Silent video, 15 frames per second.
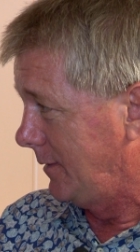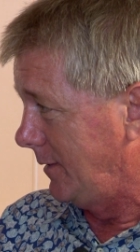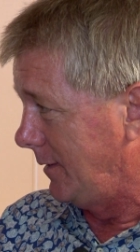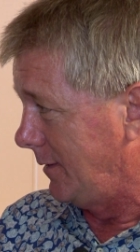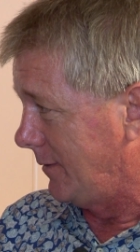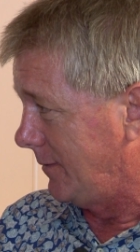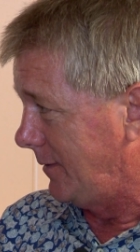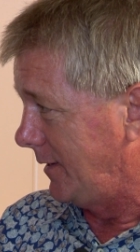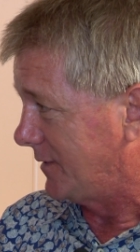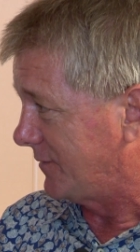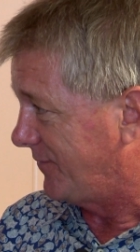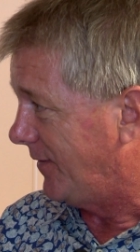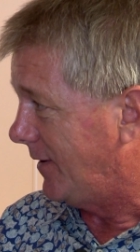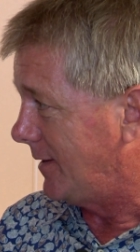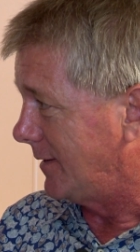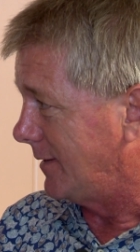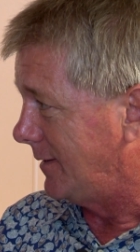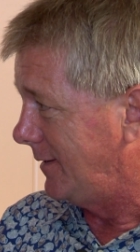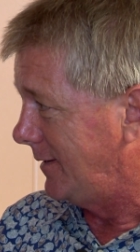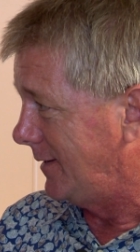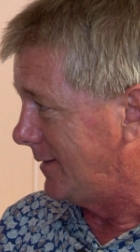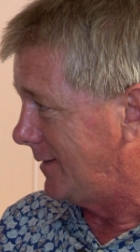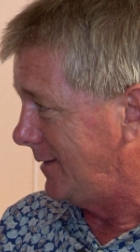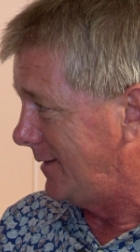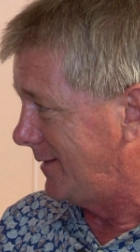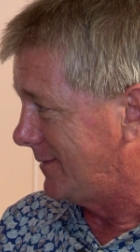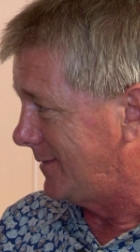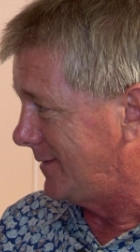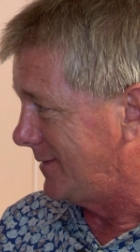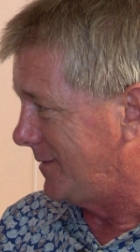You know, it's fun. It,
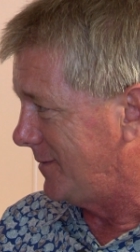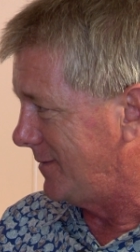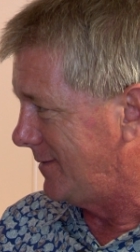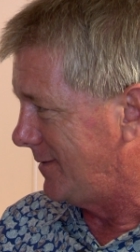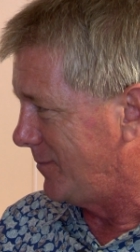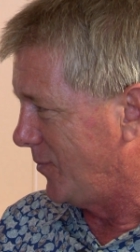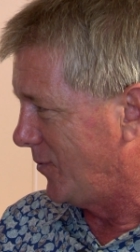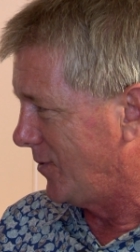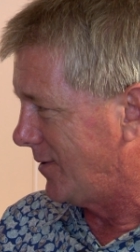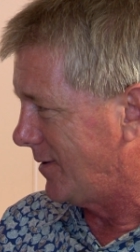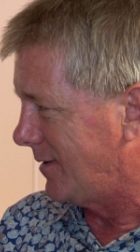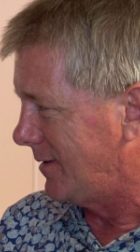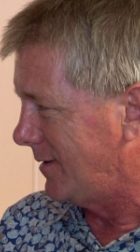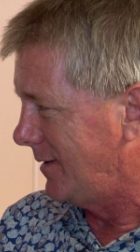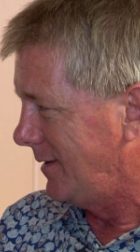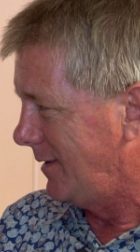it, the, the more